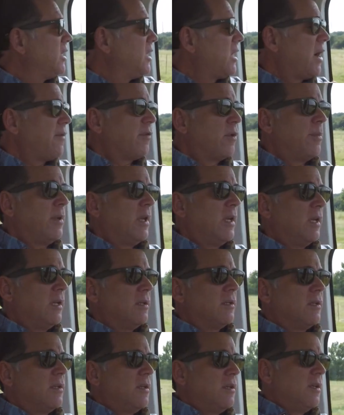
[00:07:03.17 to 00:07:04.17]
it ever
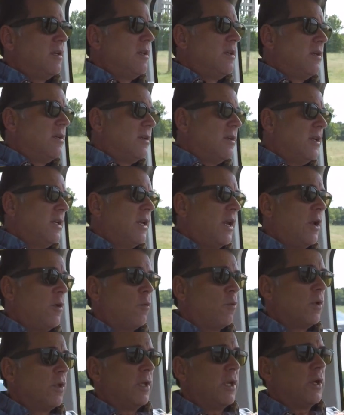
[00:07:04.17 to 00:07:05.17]
being in a
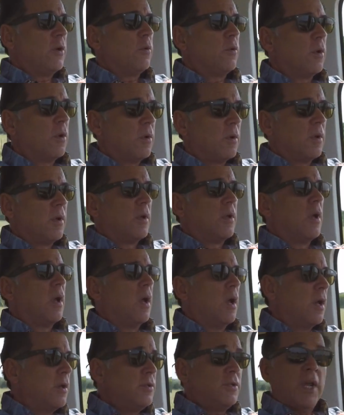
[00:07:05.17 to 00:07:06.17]
really
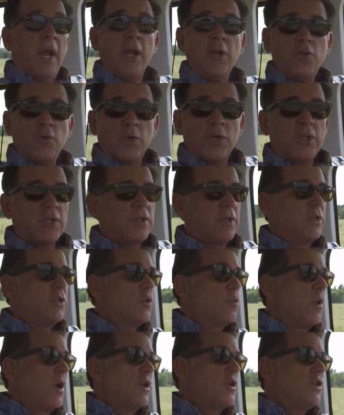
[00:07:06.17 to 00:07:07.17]
dangerous
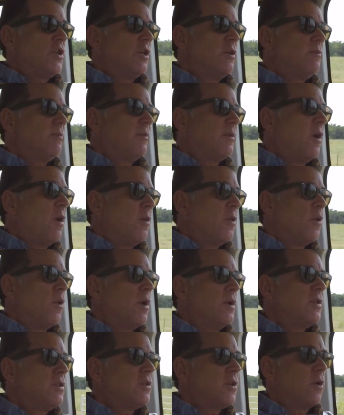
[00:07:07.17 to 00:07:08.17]
situation,
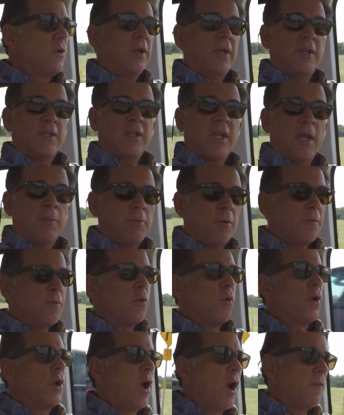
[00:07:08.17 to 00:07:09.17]
although it certainly is capable of
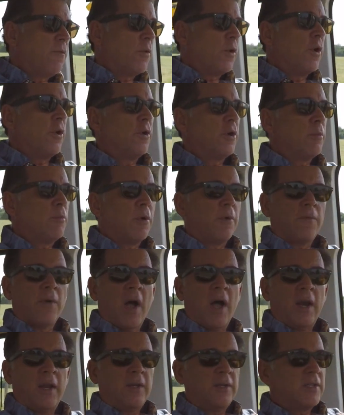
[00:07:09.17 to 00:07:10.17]
going off-road and
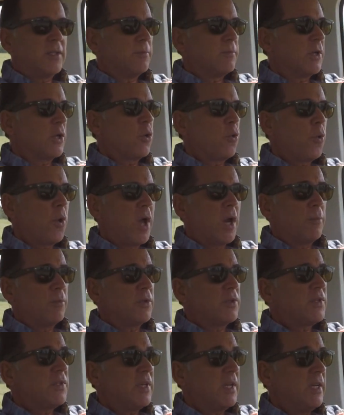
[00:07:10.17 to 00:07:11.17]
providing some
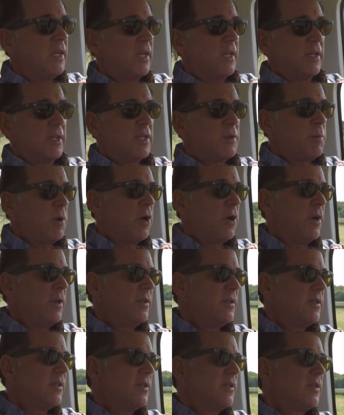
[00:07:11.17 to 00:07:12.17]
incredible scenic
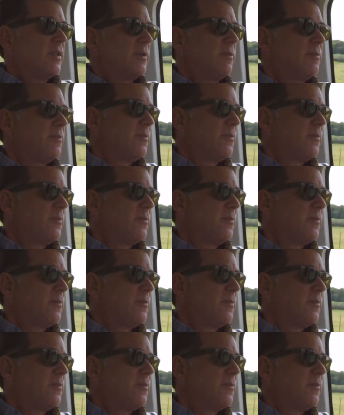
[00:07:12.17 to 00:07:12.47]
experiences.